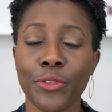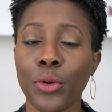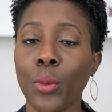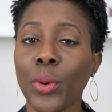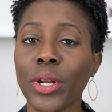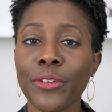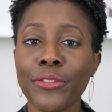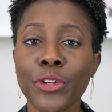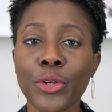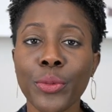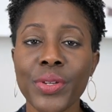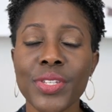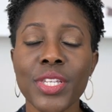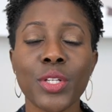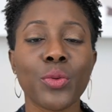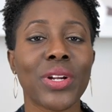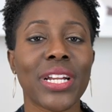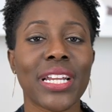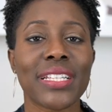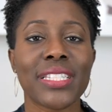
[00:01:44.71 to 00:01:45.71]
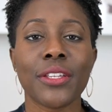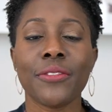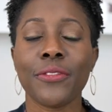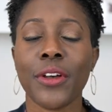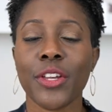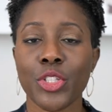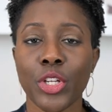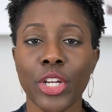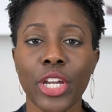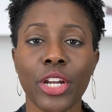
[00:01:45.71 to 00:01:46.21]
For whatever reason, when I say
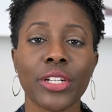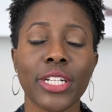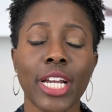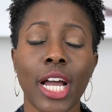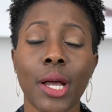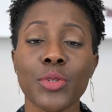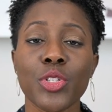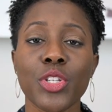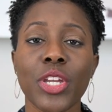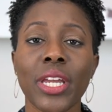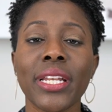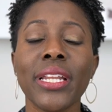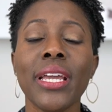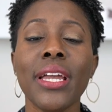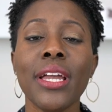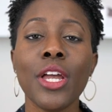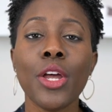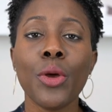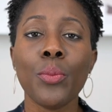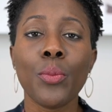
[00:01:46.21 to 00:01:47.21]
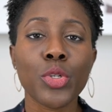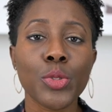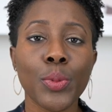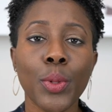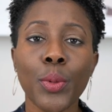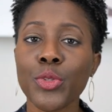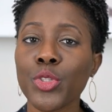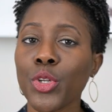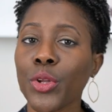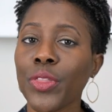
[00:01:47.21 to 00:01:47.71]
foster care adoption, most
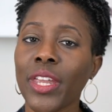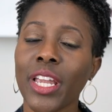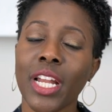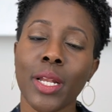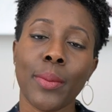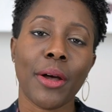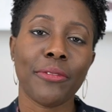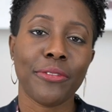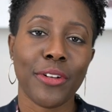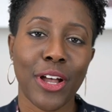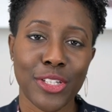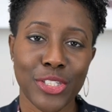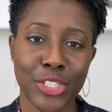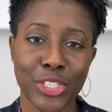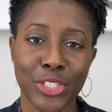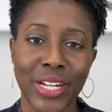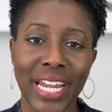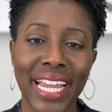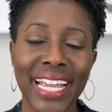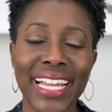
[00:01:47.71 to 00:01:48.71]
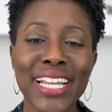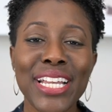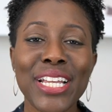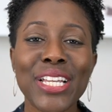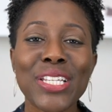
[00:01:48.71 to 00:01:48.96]
people start thinking about fostering.